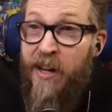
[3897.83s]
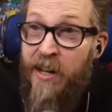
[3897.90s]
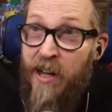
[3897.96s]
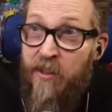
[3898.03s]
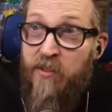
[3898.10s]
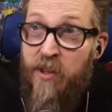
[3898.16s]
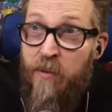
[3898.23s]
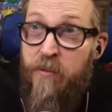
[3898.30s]

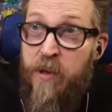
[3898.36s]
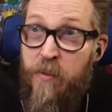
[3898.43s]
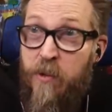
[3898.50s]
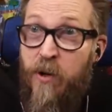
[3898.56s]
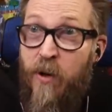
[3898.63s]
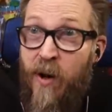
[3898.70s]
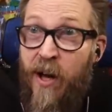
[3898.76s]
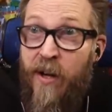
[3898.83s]
Now, some people
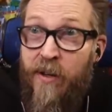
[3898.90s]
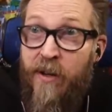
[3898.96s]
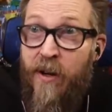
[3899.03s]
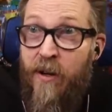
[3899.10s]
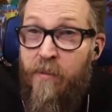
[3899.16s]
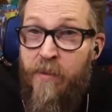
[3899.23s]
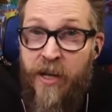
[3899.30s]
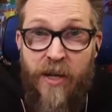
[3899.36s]
go out and
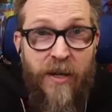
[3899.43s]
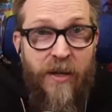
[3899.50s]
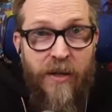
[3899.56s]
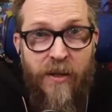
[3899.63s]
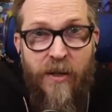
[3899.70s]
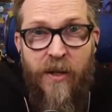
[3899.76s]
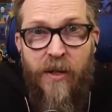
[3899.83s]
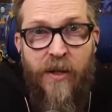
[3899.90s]
call me a,
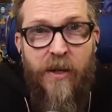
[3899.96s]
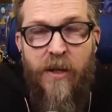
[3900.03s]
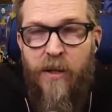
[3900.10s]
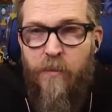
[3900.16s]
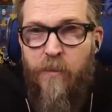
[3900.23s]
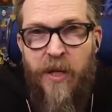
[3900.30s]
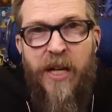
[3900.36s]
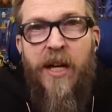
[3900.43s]
a
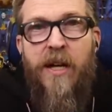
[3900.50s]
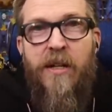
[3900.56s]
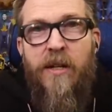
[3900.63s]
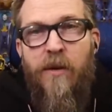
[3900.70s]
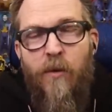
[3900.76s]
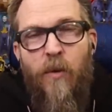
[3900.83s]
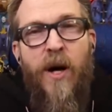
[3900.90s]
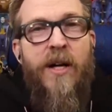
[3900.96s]
bigot and
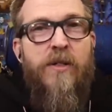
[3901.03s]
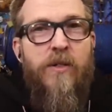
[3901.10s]
a white